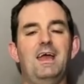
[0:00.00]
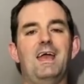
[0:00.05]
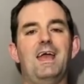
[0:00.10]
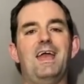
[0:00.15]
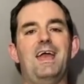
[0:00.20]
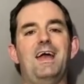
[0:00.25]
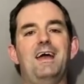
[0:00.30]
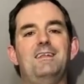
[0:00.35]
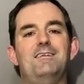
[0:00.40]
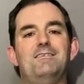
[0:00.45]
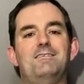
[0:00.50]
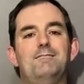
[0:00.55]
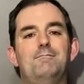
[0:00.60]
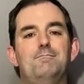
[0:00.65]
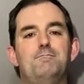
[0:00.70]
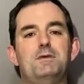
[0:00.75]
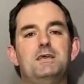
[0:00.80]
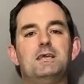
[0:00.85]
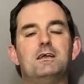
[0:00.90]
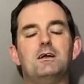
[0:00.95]
and
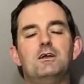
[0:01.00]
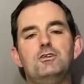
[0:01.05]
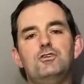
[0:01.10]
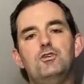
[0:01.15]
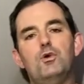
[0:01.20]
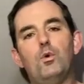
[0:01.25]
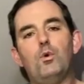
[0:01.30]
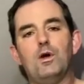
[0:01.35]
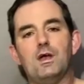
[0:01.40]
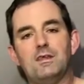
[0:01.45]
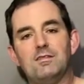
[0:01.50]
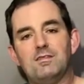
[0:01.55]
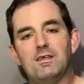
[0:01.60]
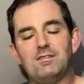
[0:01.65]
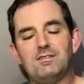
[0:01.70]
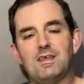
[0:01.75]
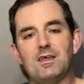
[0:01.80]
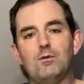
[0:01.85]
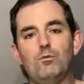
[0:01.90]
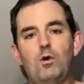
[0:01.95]
being annoyed
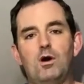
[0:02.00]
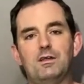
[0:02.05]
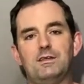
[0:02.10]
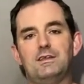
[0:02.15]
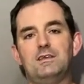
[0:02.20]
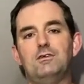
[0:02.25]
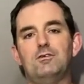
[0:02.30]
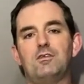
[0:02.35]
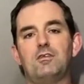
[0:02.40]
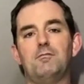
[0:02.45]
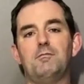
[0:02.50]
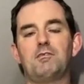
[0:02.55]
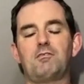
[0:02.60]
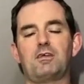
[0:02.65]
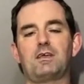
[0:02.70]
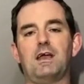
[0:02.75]
that they want to use him as a